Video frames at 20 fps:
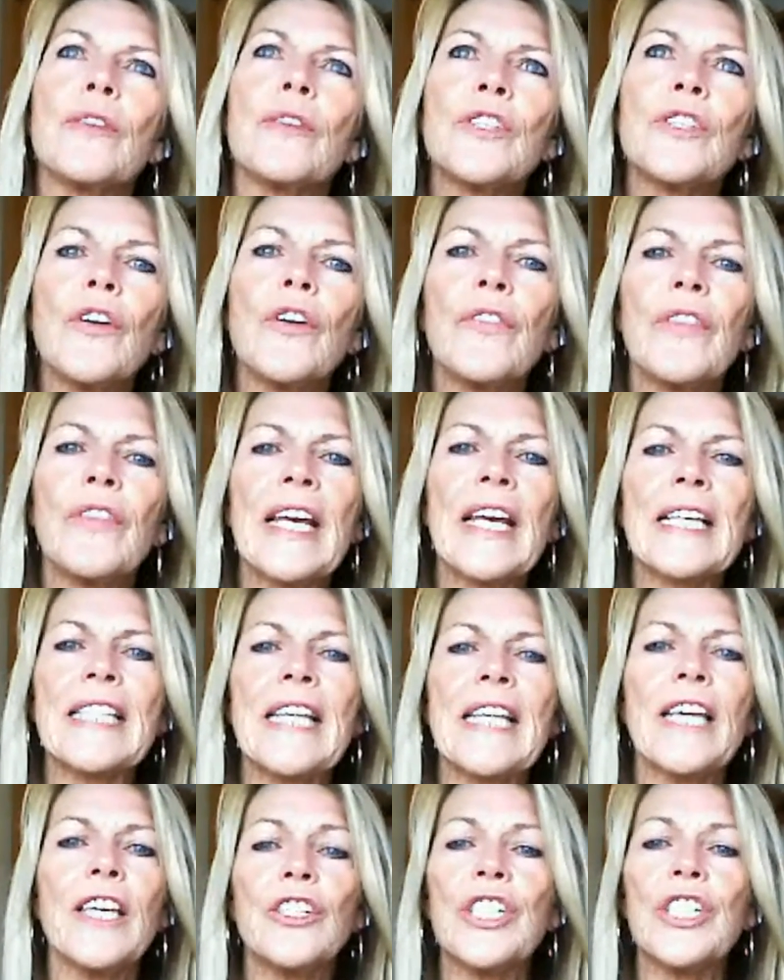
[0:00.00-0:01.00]
those are
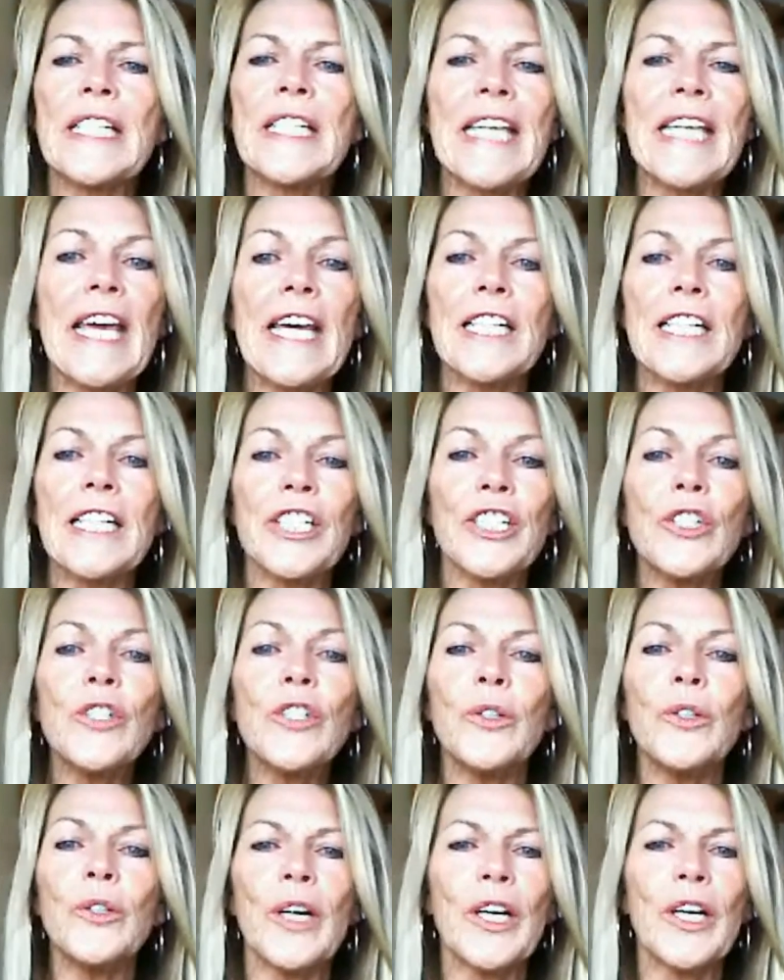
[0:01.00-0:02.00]
things that you just can't
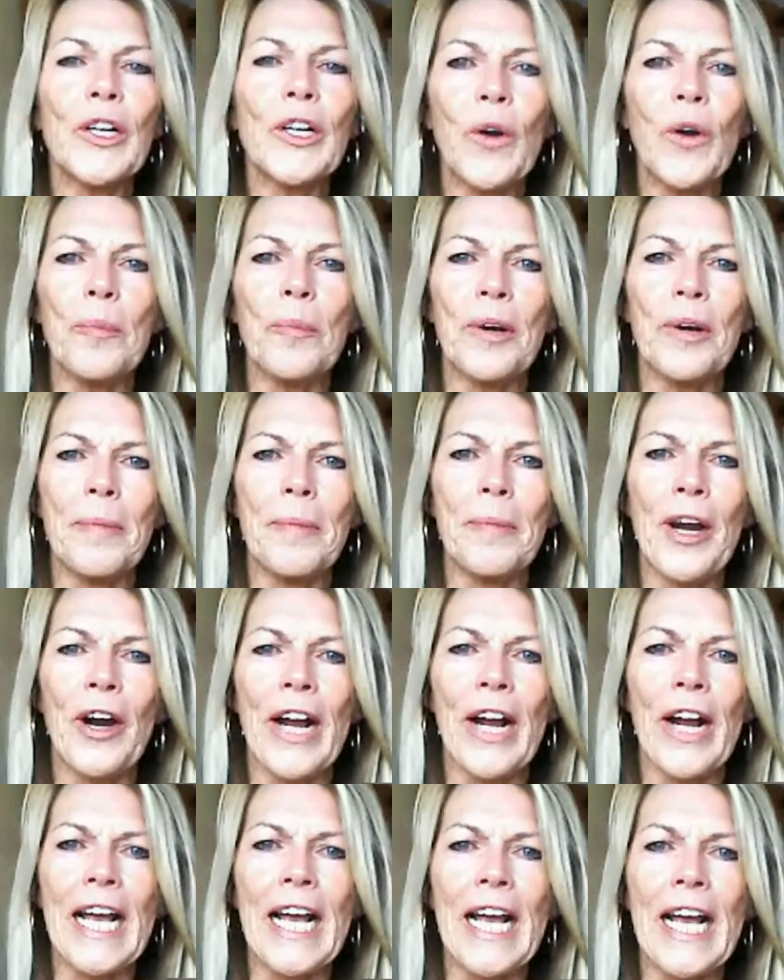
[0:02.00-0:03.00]
do in corporate
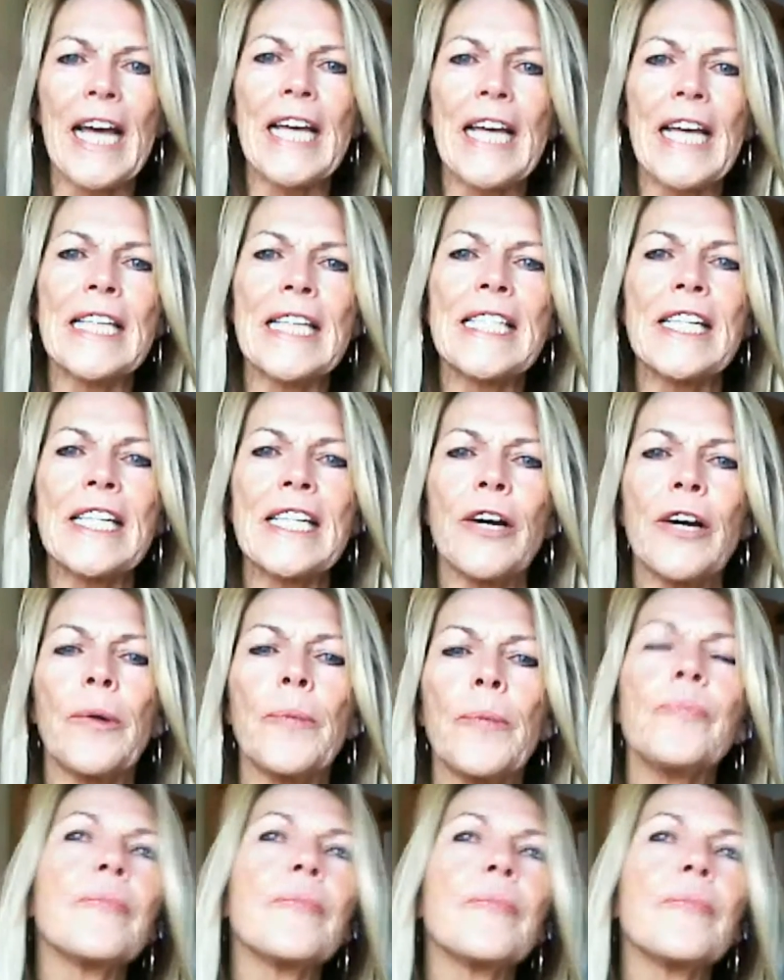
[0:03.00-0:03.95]
America. So